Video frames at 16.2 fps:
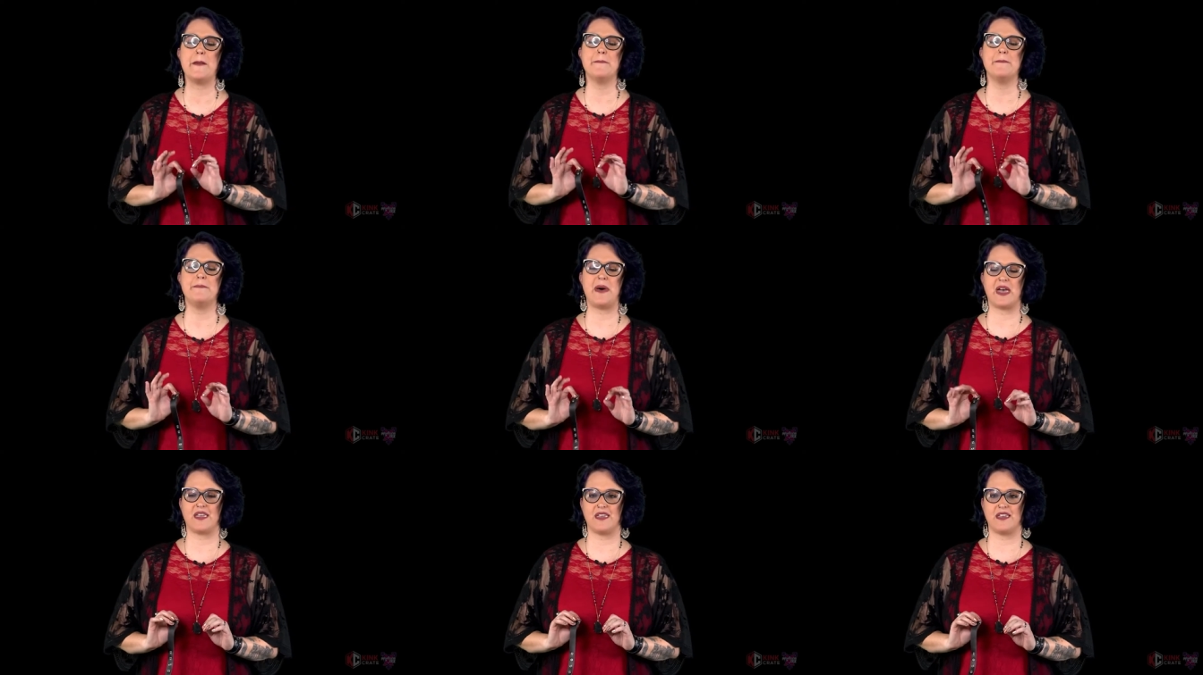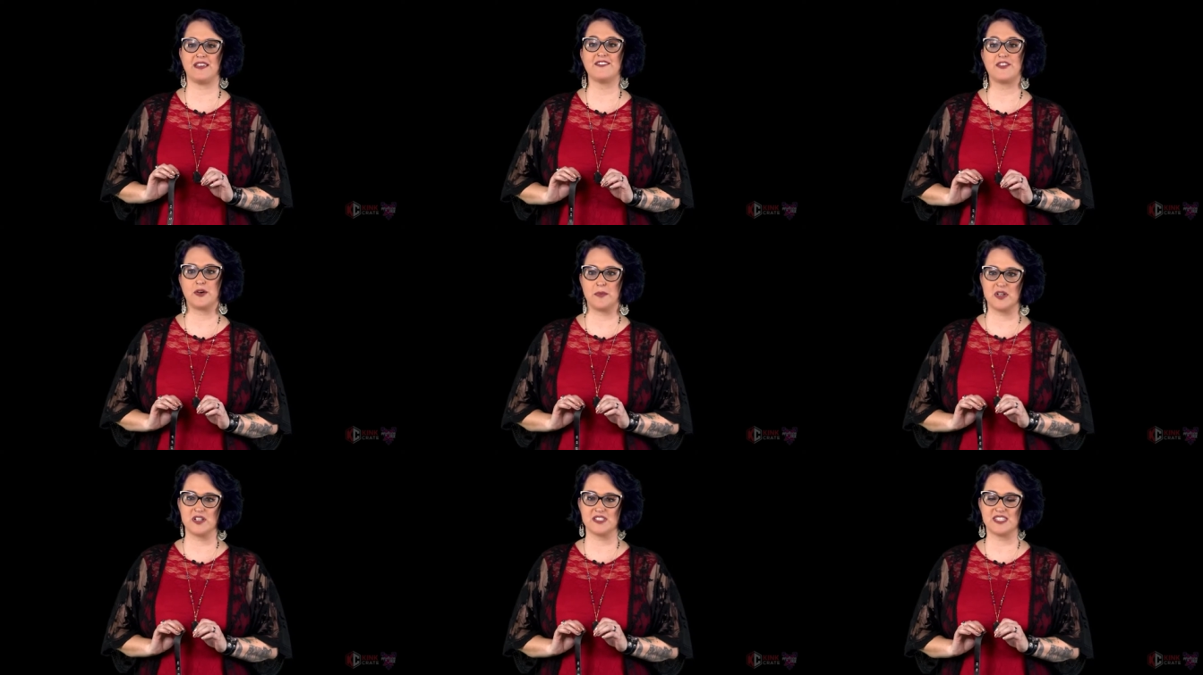begging
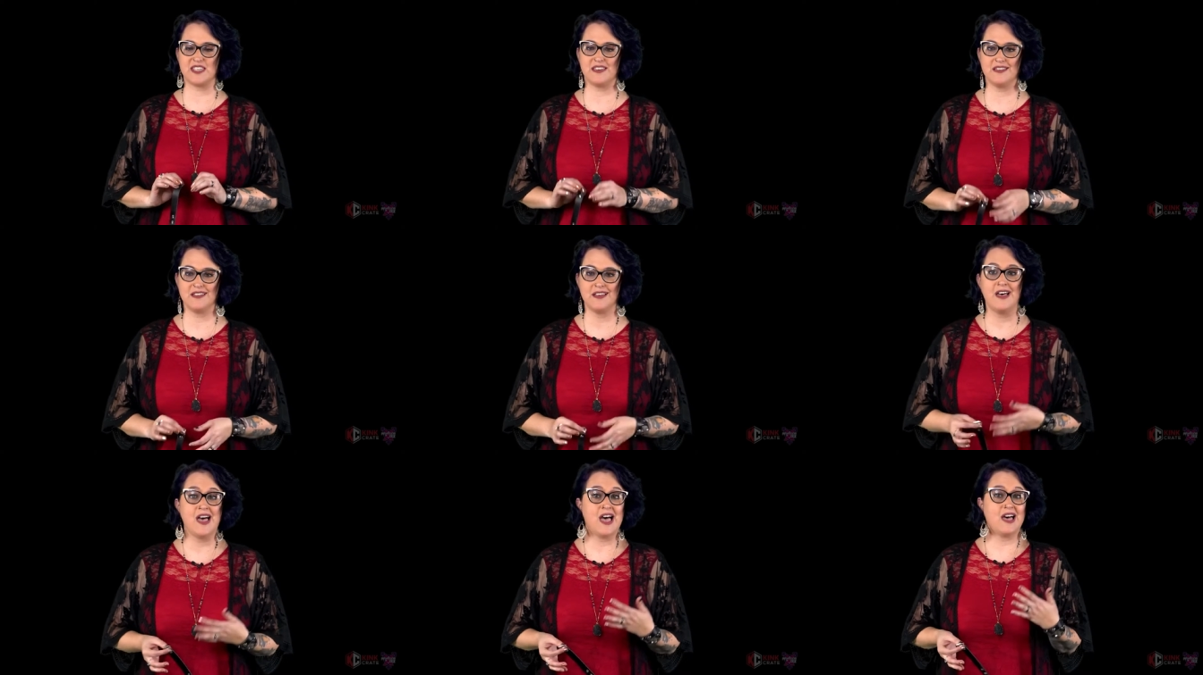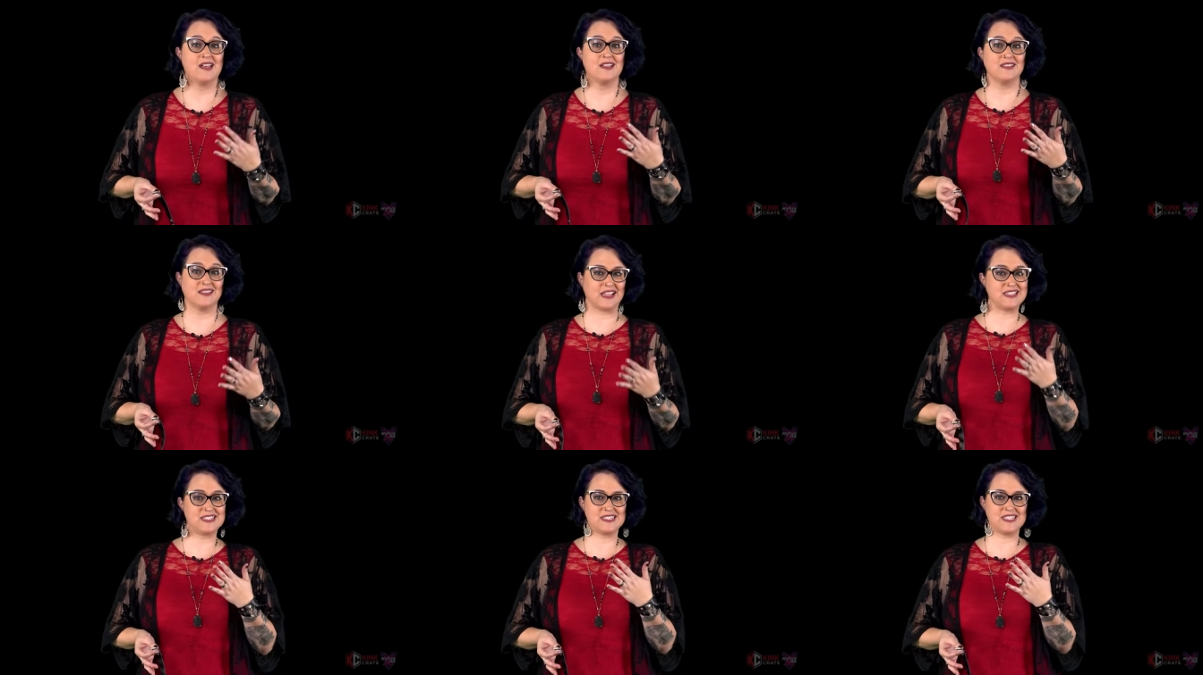for mercy.
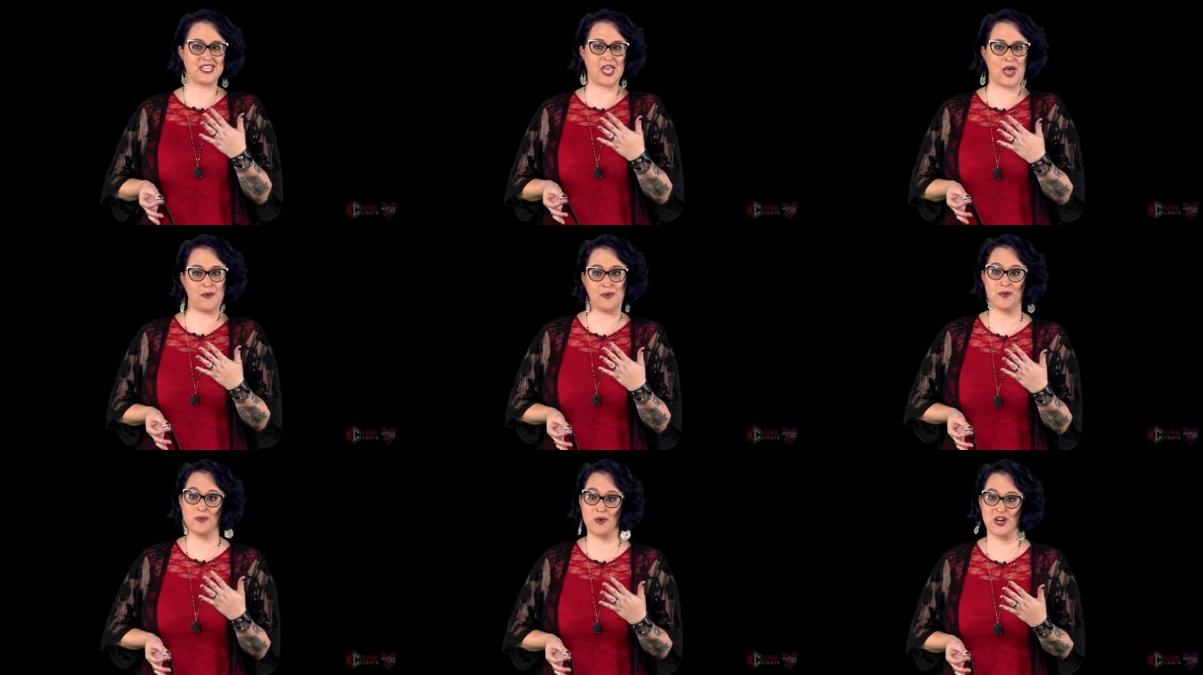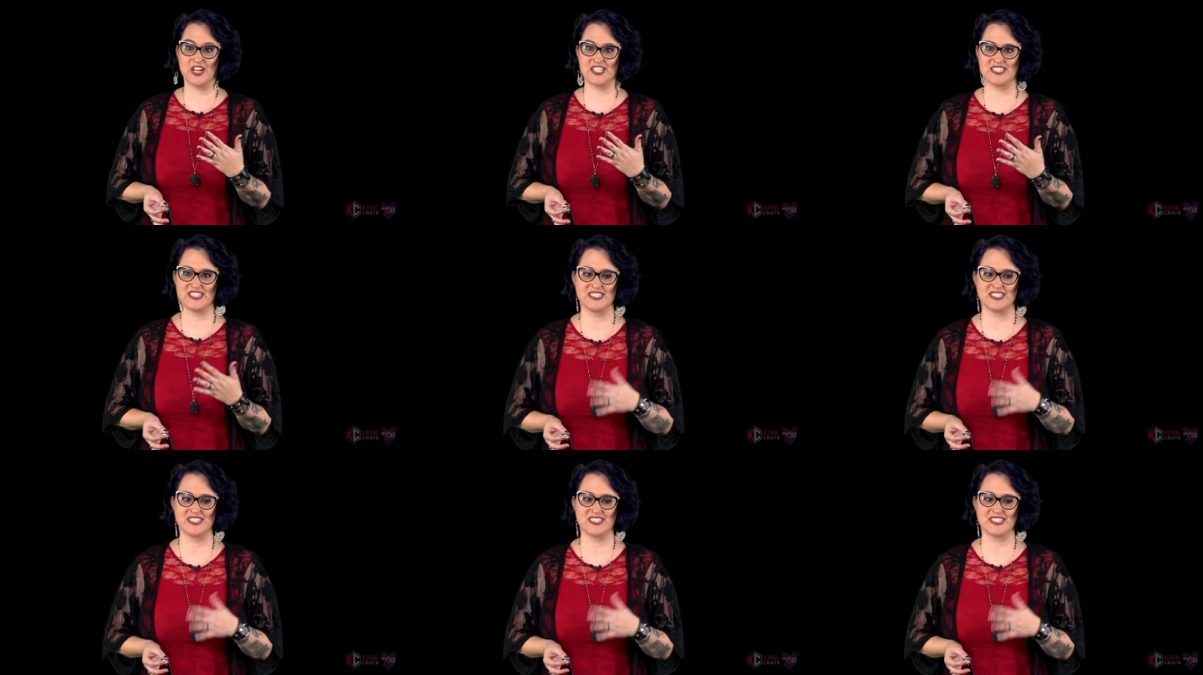Let's see how it works.